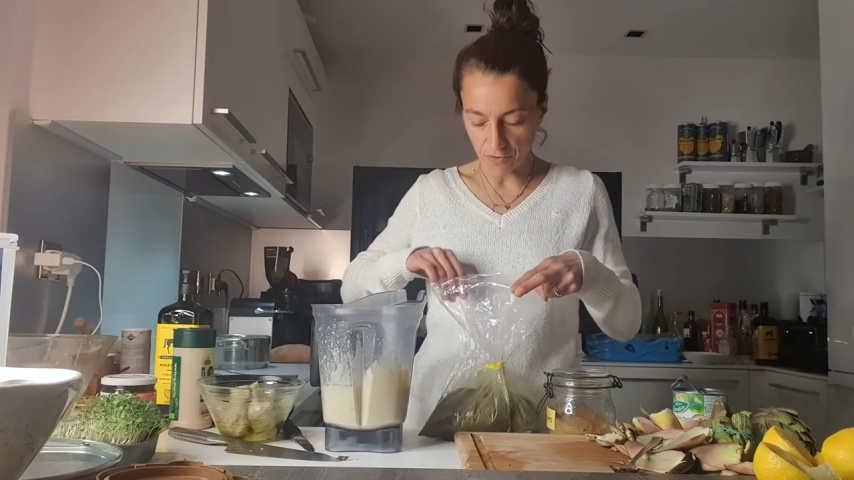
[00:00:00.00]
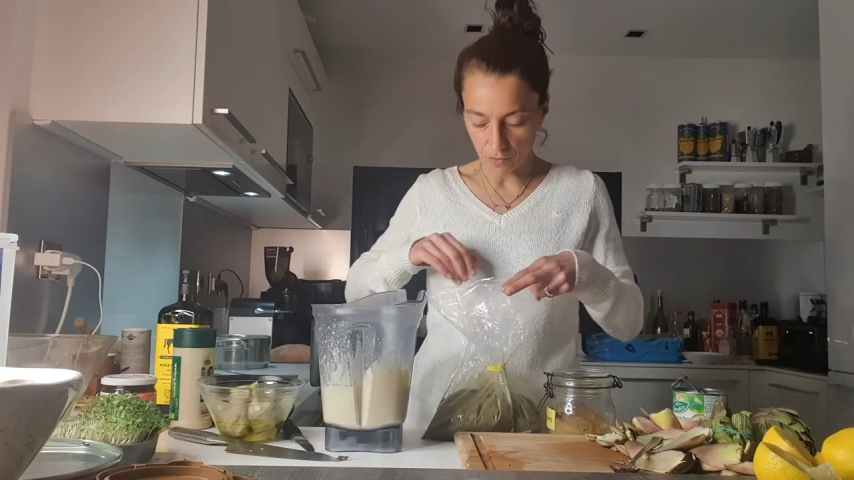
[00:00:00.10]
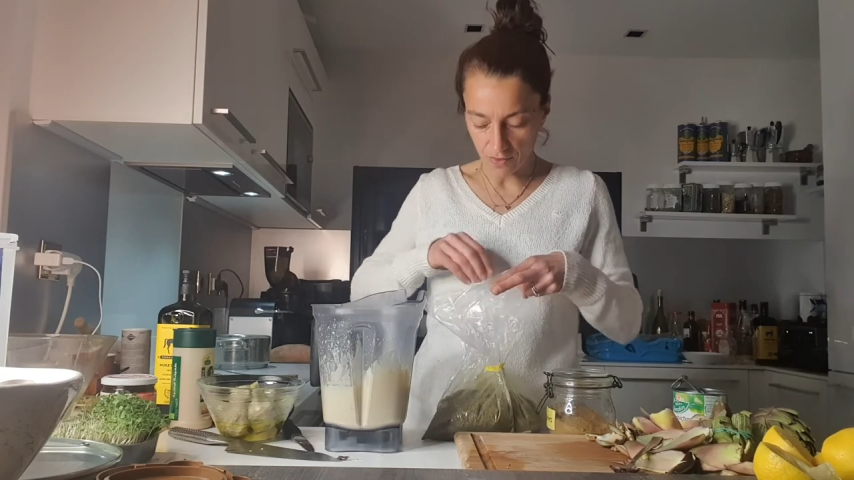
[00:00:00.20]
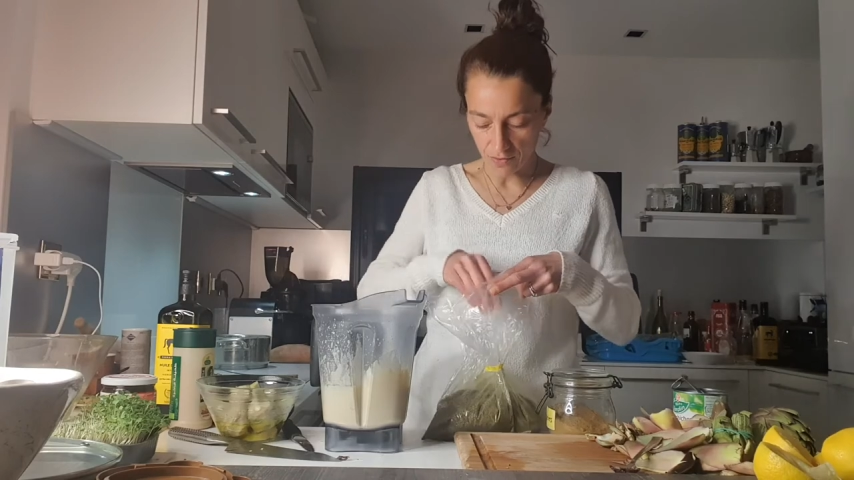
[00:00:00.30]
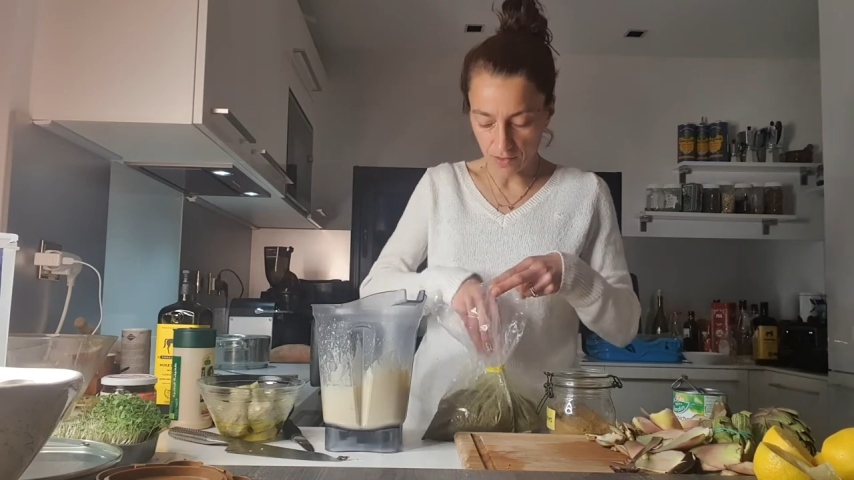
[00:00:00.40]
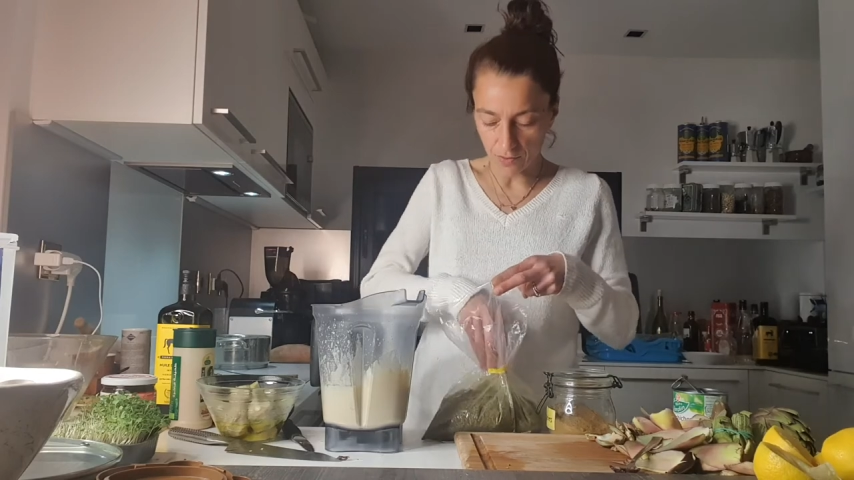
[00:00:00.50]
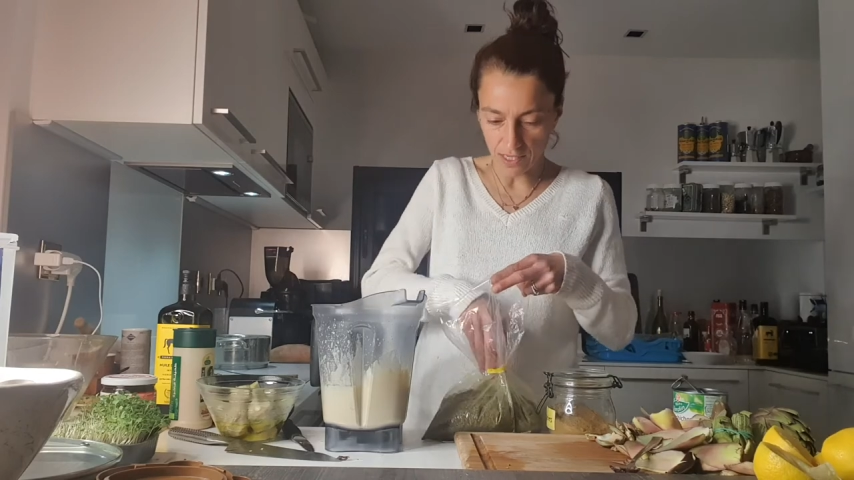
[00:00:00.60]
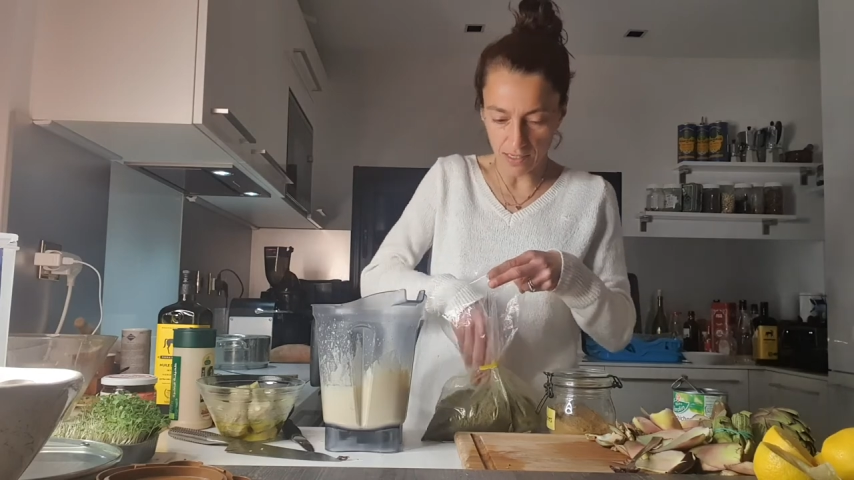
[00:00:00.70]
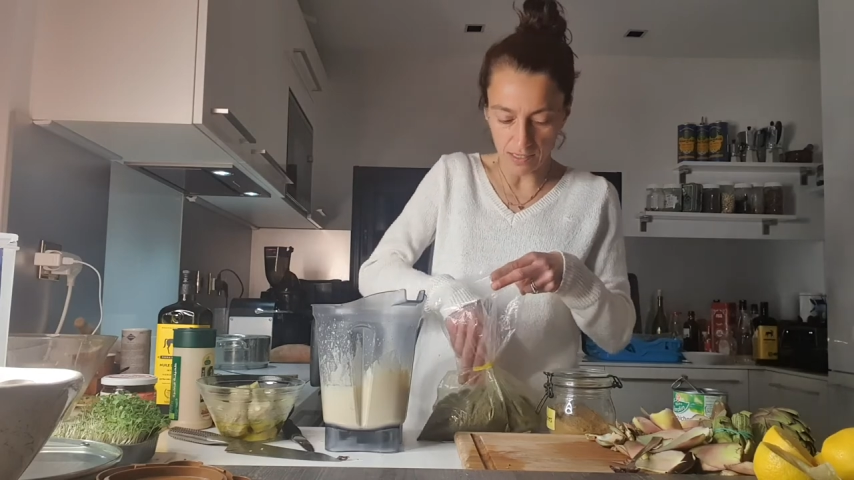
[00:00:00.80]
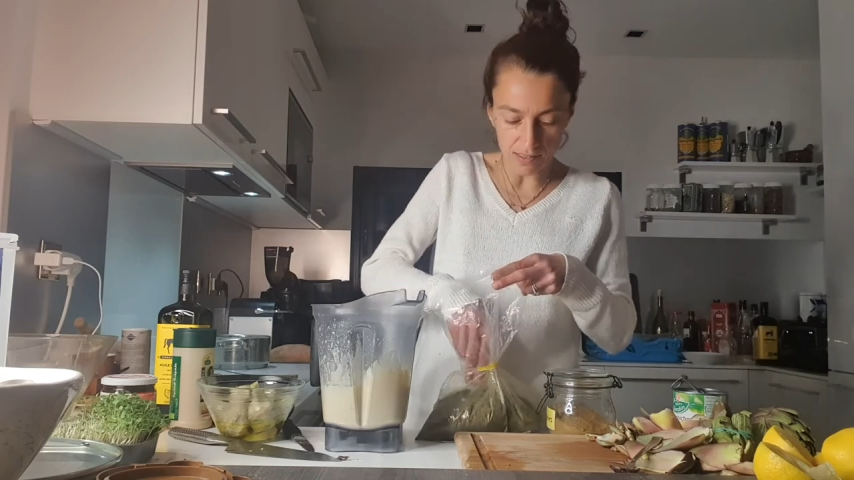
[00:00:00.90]
few other
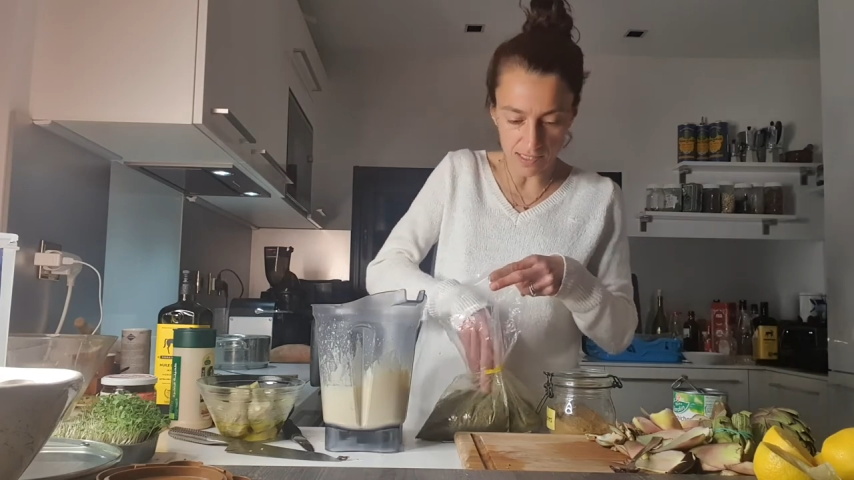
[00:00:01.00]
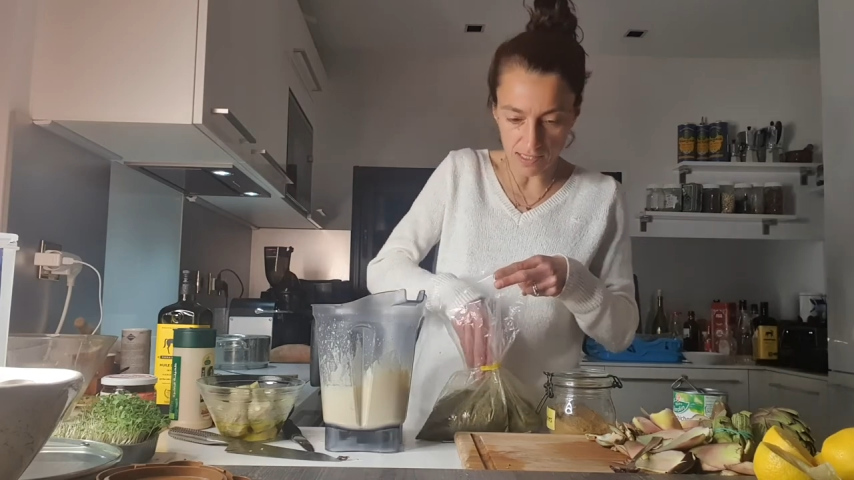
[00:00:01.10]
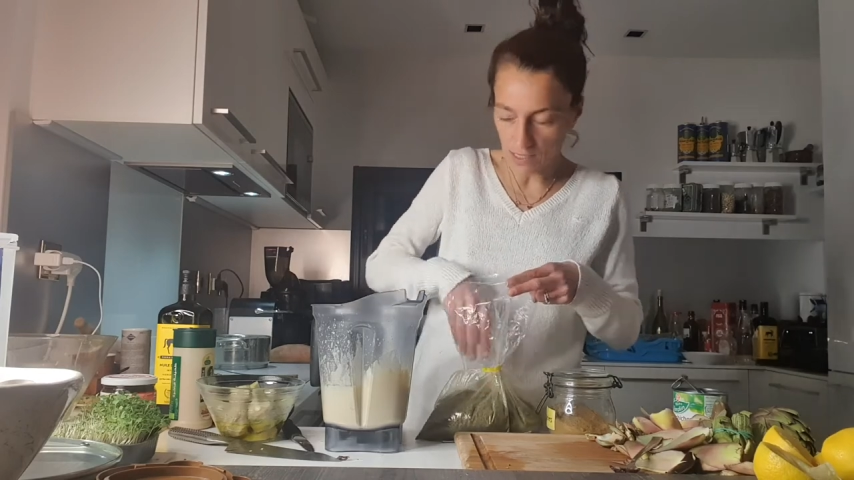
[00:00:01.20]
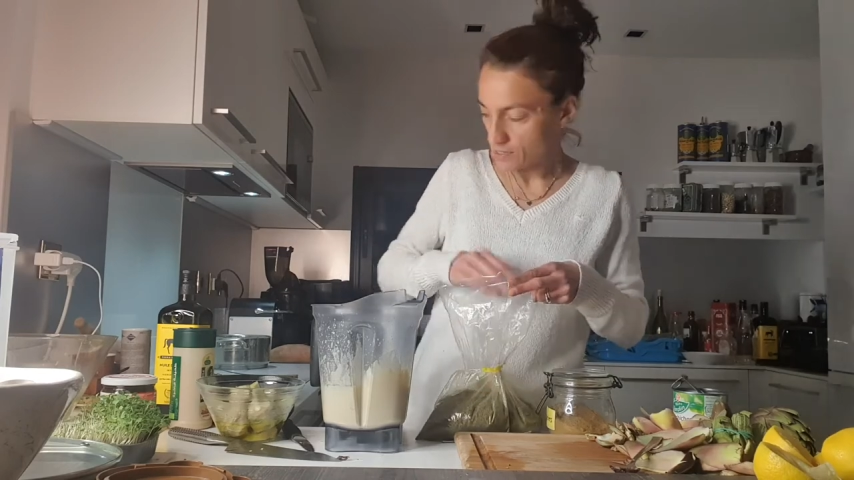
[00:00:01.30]
ingredients.